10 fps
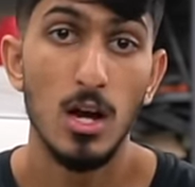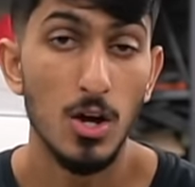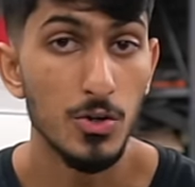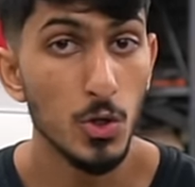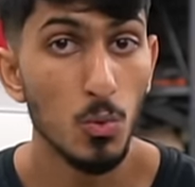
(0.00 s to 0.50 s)

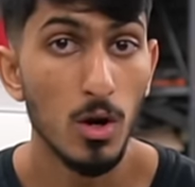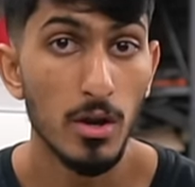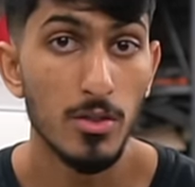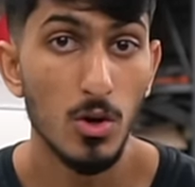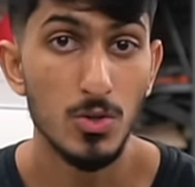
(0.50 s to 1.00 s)
A new one
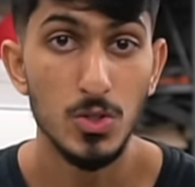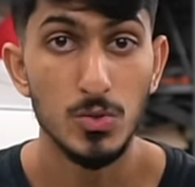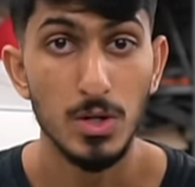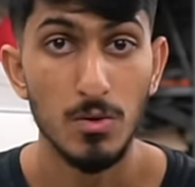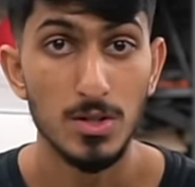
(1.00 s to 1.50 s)
of those
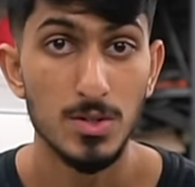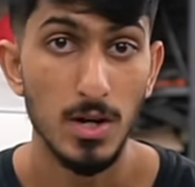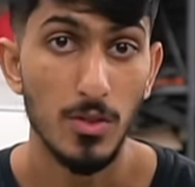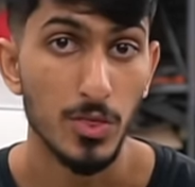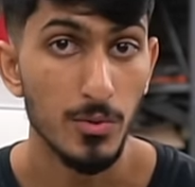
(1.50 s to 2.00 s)
usually runs
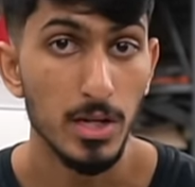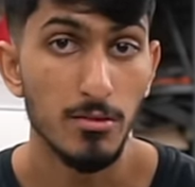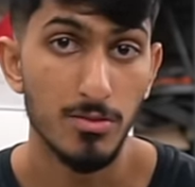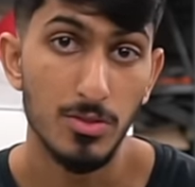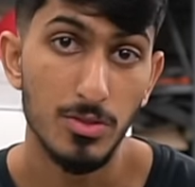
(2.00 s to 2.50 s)
around three
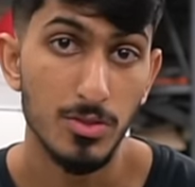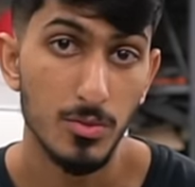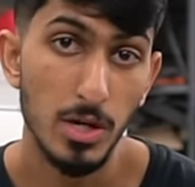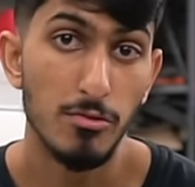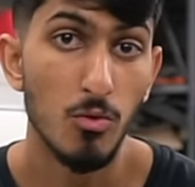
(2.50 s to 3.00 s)
to
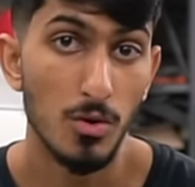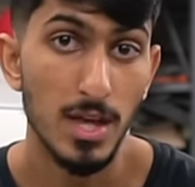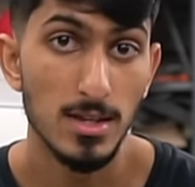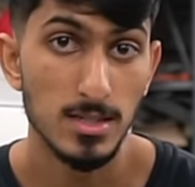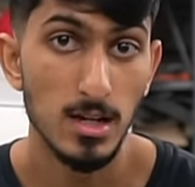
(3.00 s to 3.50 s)
three to four
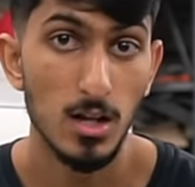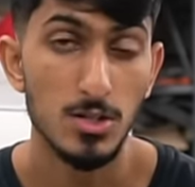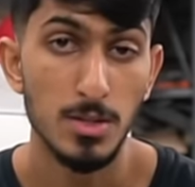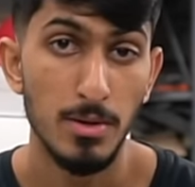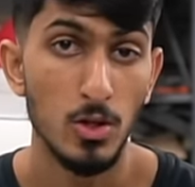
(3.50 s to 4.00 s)
thousand
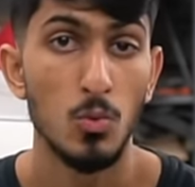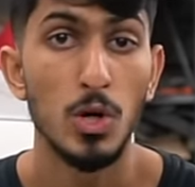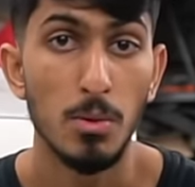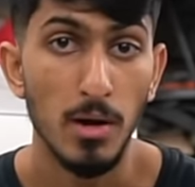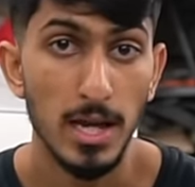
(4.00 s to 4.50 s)
dollars depending on
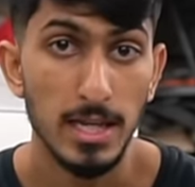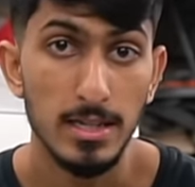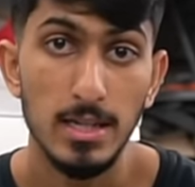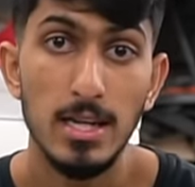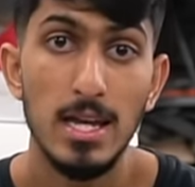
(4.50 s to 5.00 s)
where you're buying
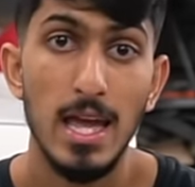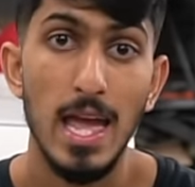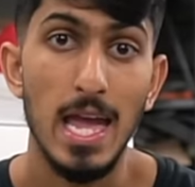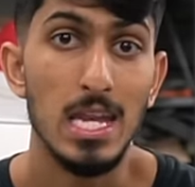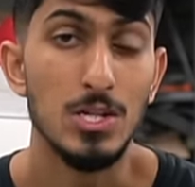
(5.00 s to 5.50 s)
it,
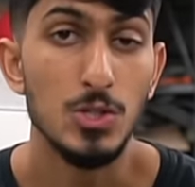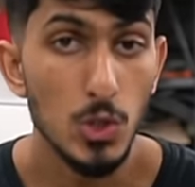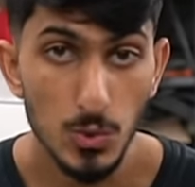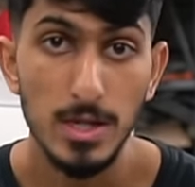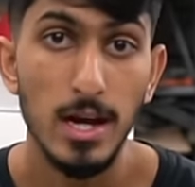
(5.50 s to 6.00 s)
and it's
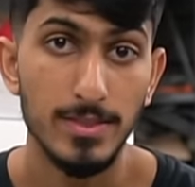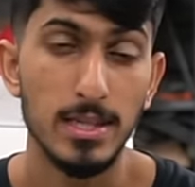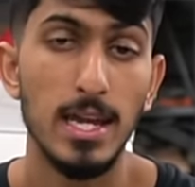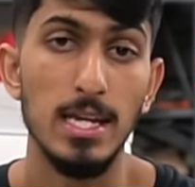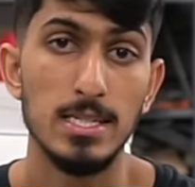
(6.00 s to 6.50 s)
usually not the
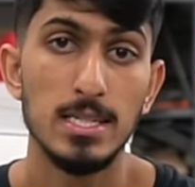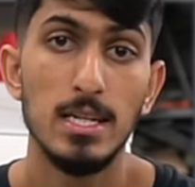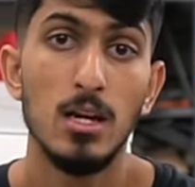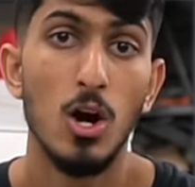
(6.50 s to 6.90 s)
case.